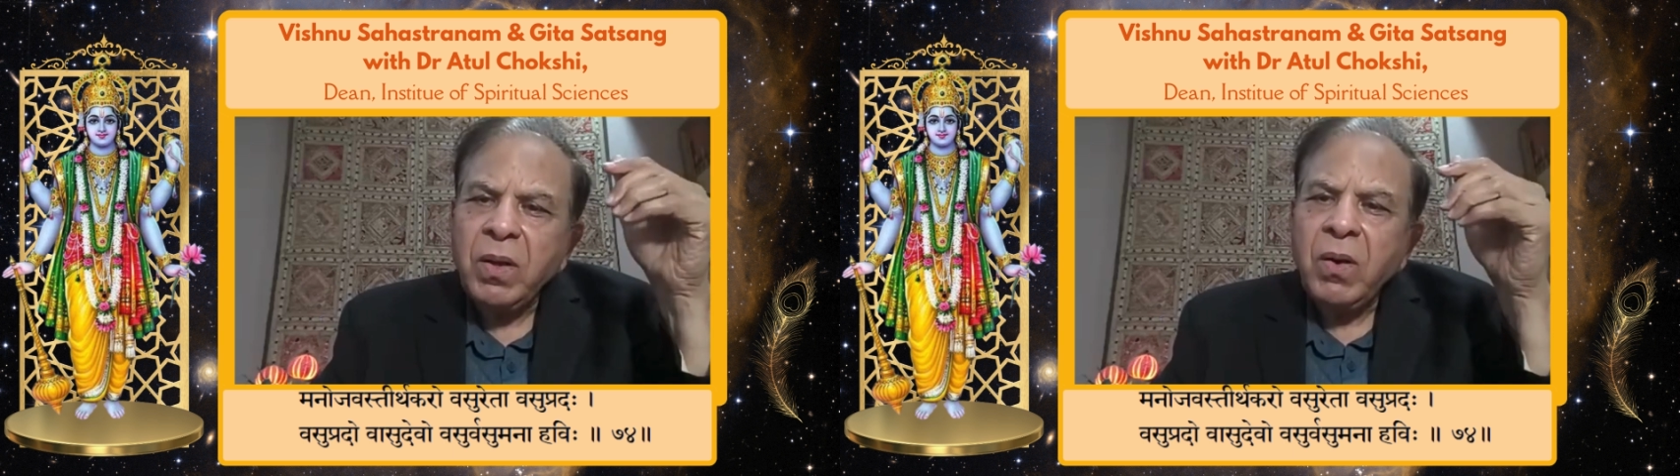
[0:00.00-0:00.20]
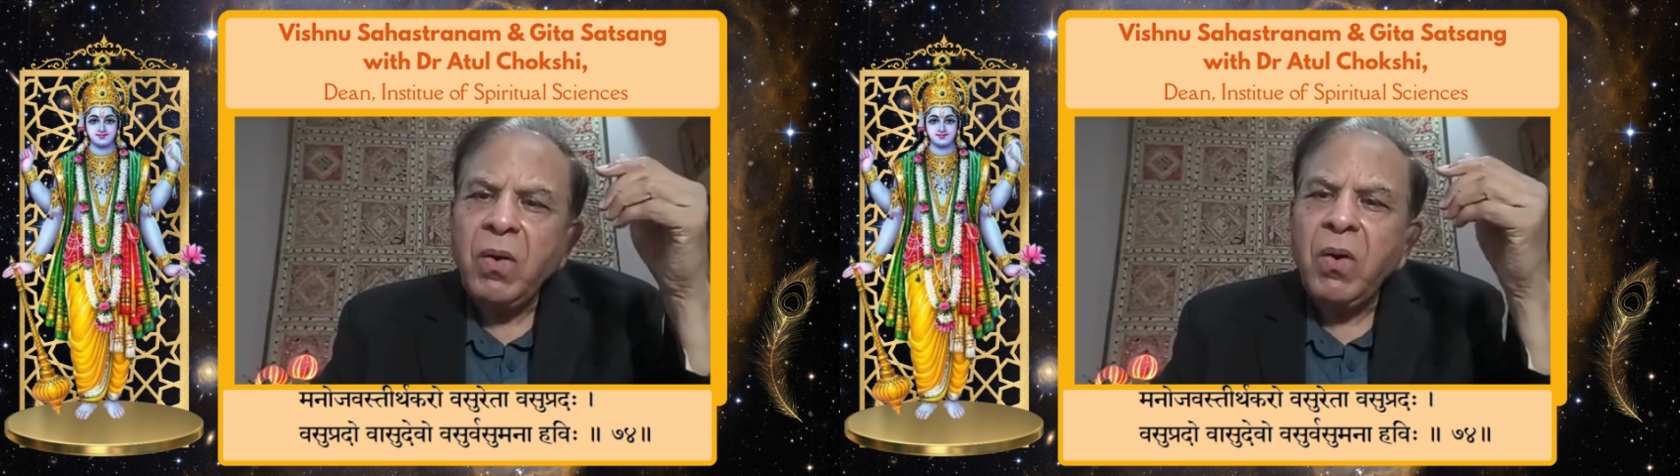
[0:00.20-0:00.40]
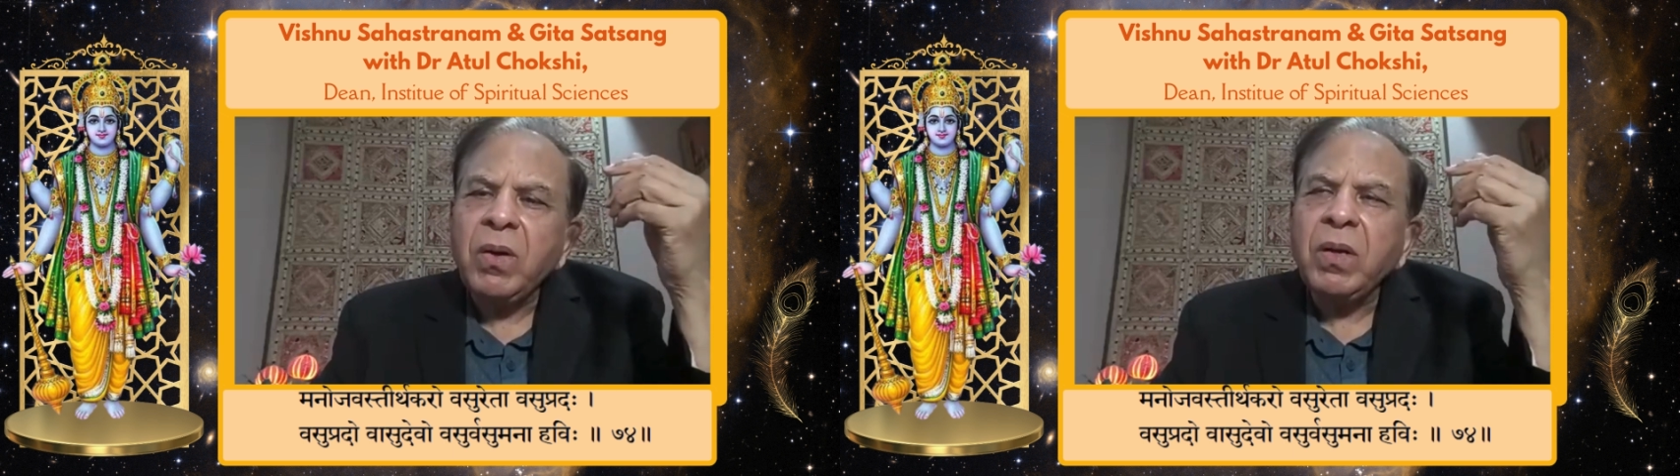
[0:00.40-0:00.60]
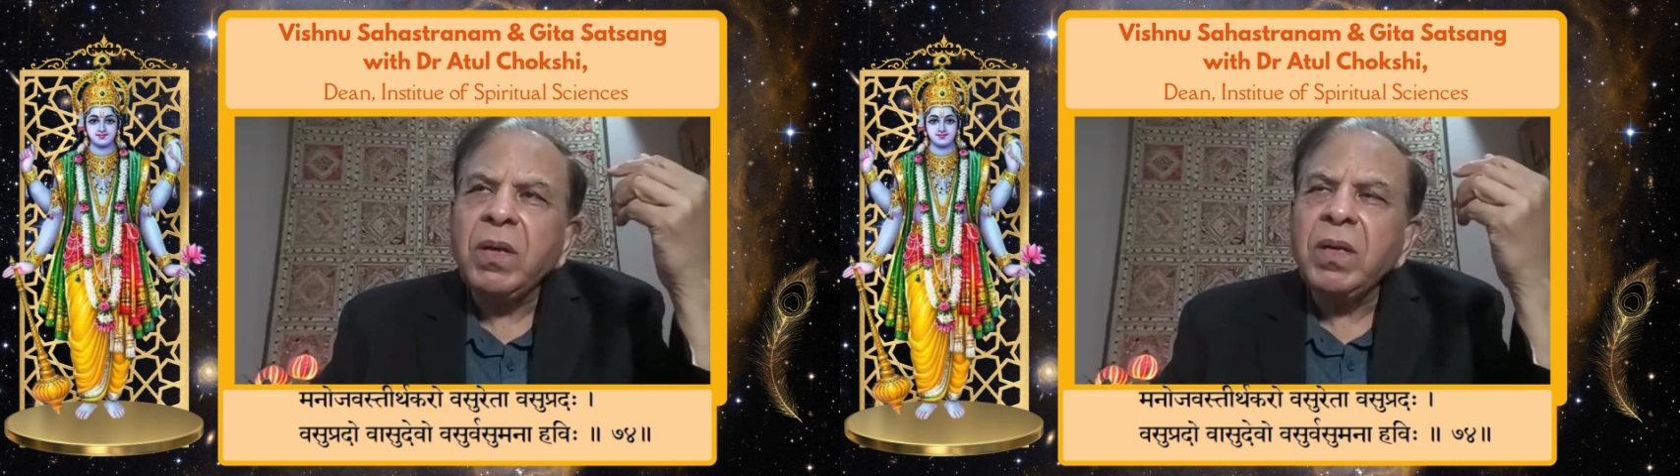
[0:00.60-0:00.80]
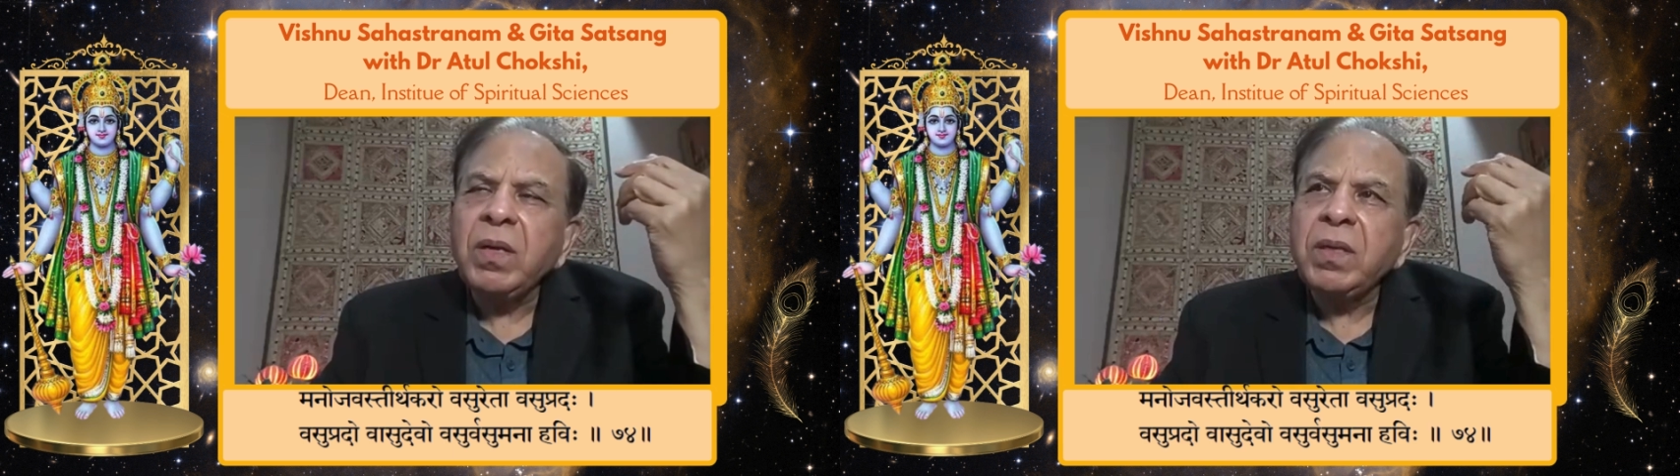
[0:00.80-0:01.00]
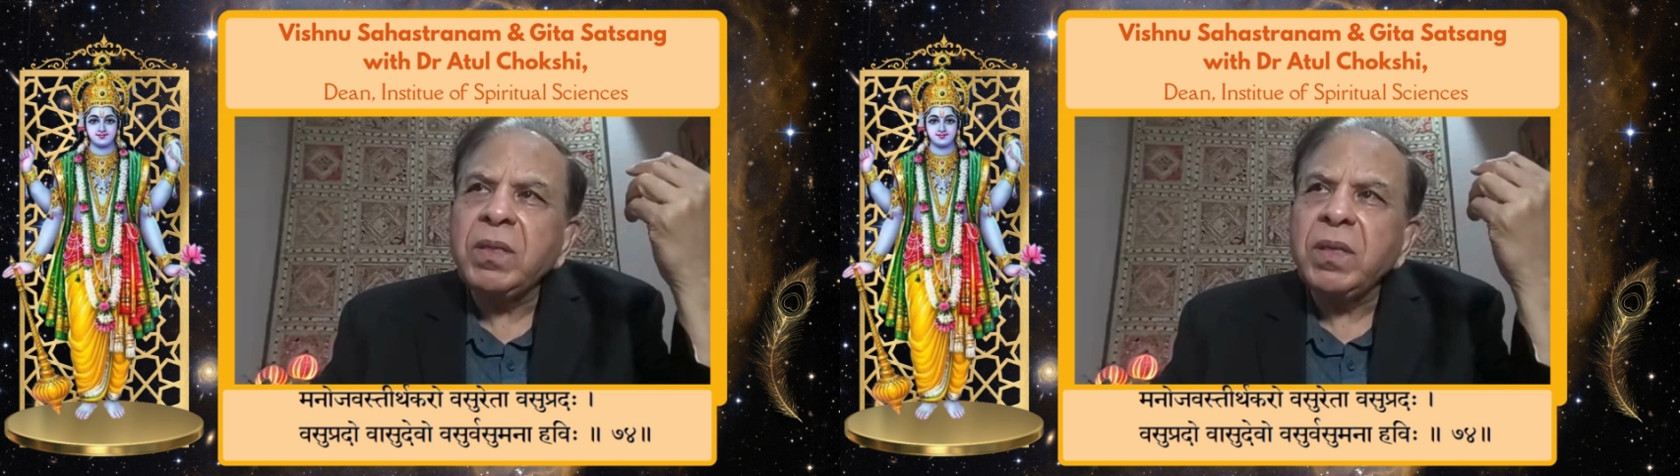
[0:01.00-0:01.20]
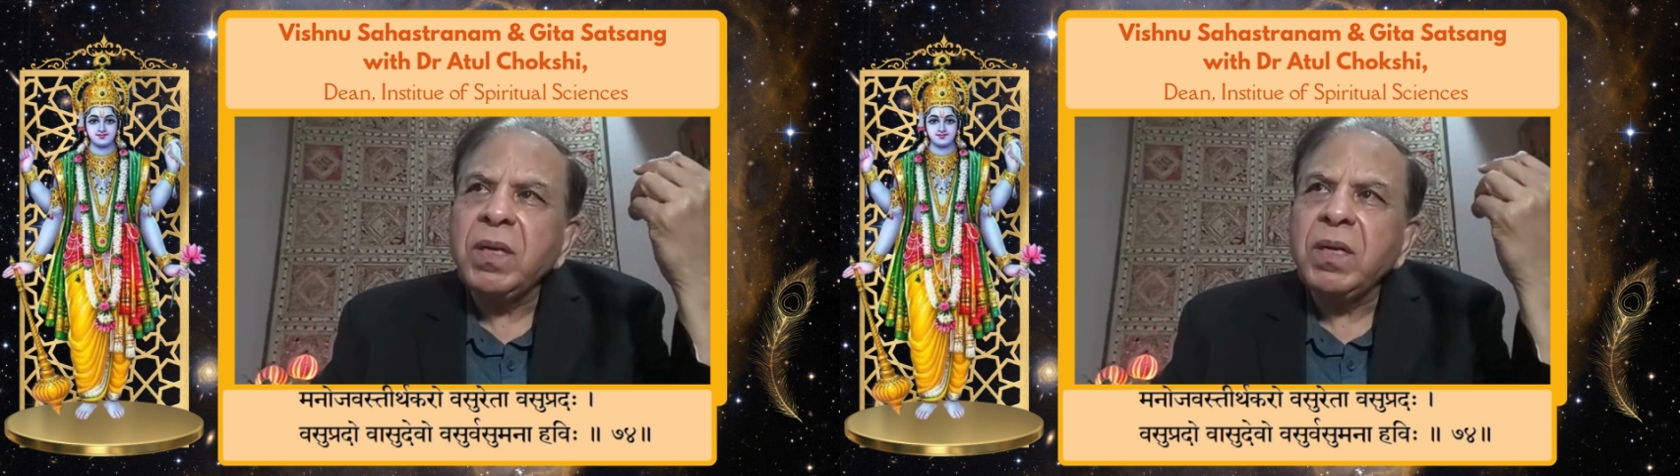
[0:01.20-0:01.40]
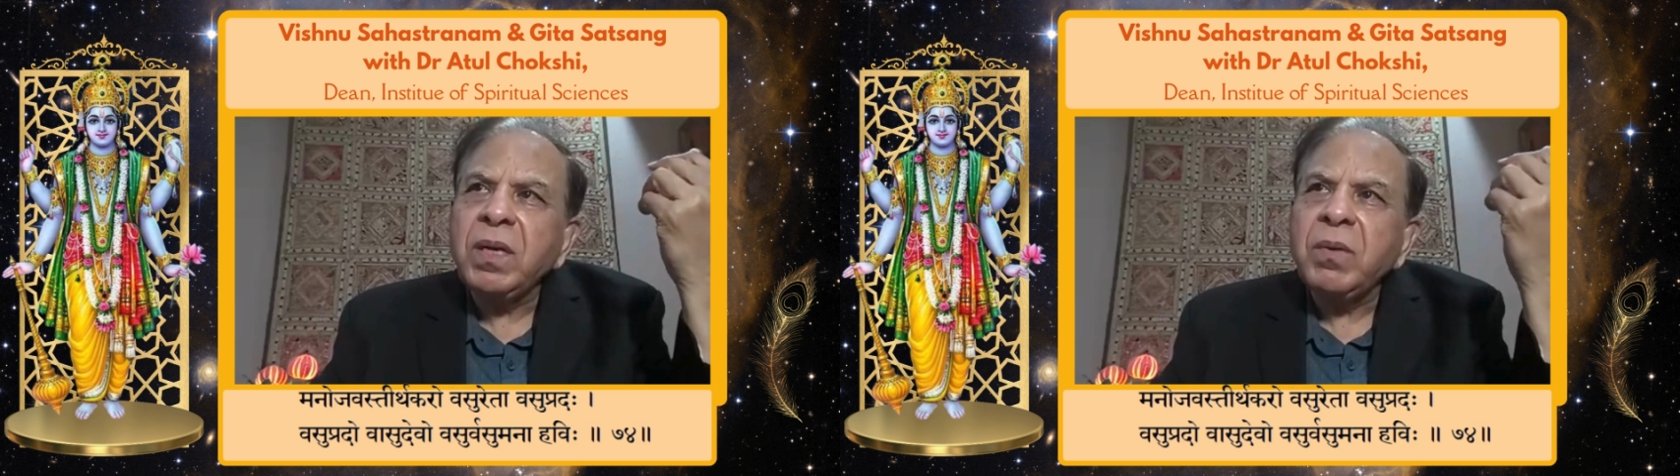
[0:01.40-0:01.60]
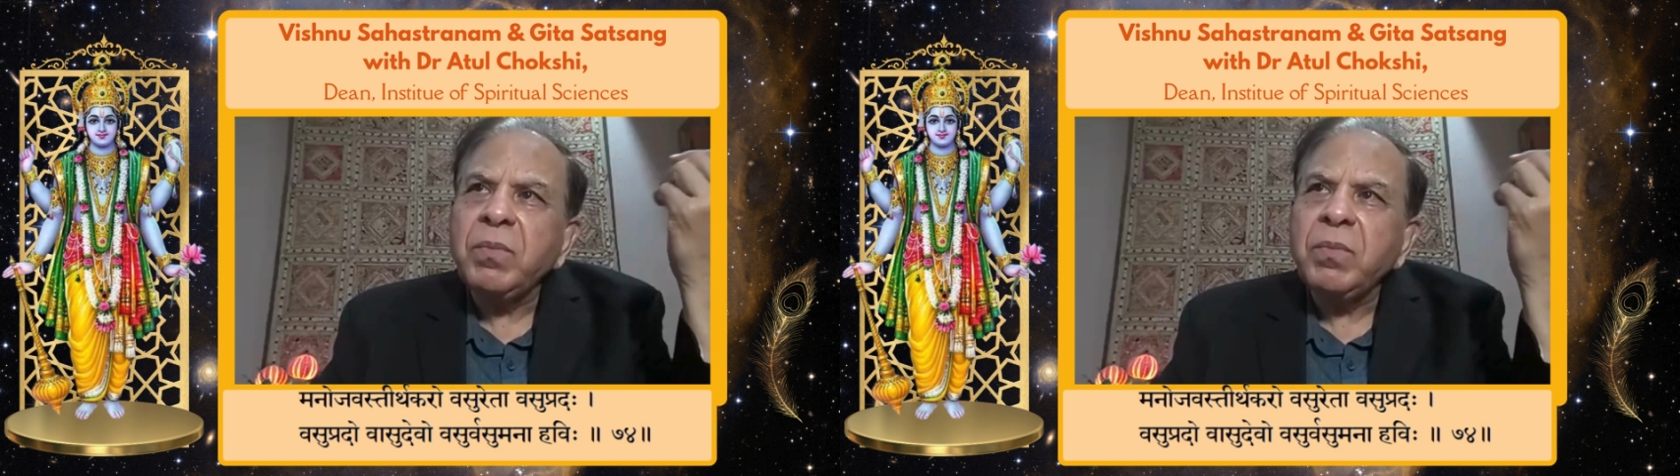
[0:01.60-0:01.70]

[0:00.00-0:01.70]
or eternal